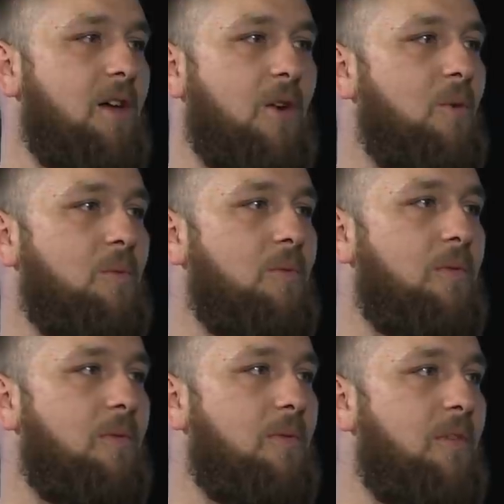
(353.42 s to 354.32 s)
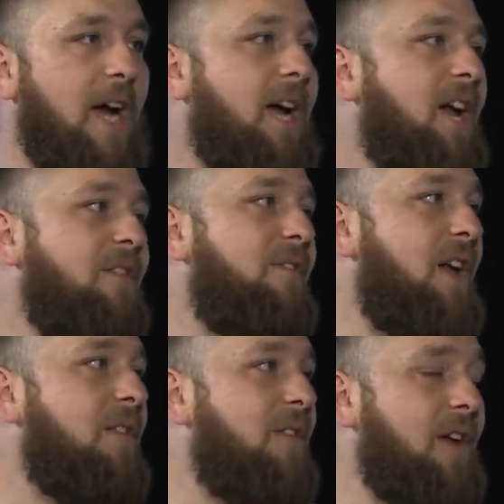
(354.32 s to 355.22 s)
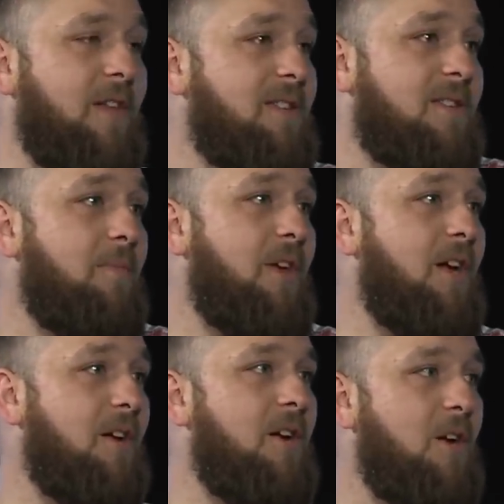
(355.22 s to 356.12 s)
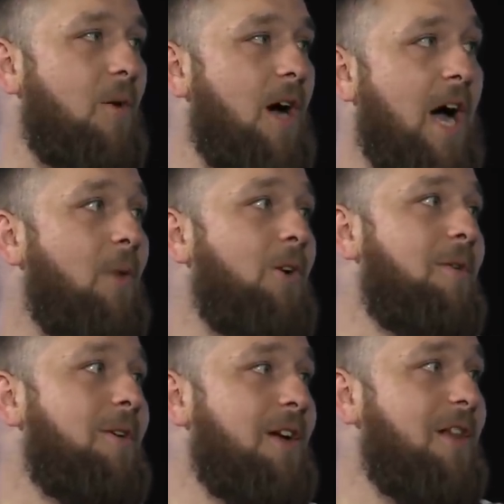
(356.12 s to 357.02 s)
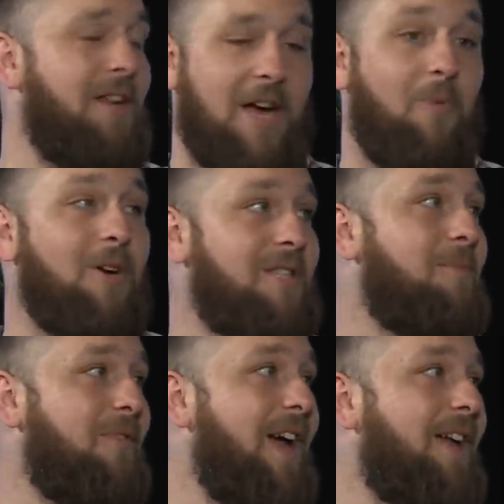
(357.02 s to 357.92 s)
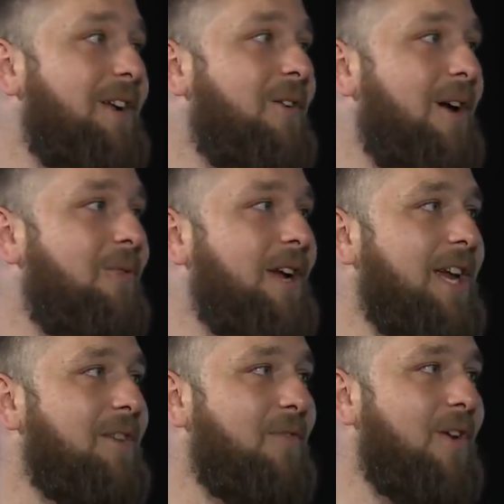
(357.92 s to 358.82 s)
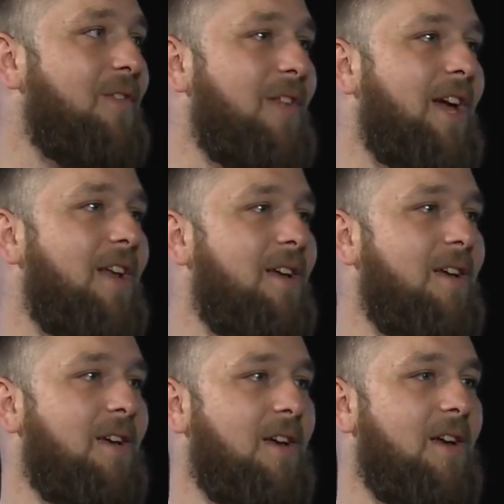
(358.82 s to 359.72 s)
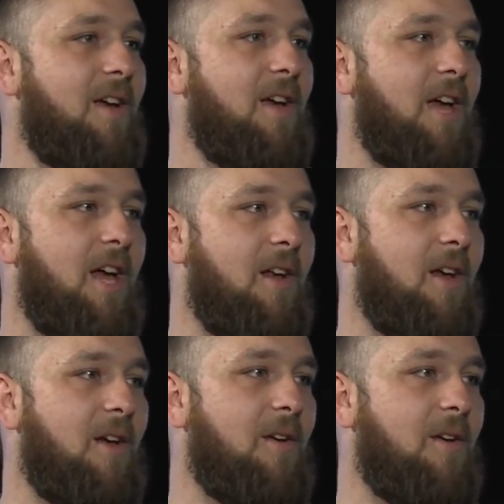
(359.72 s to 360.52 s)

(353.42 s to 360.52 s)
you know, that kind of faith, like that's something, you know, I want some of that, you know, I want to get involved in that. And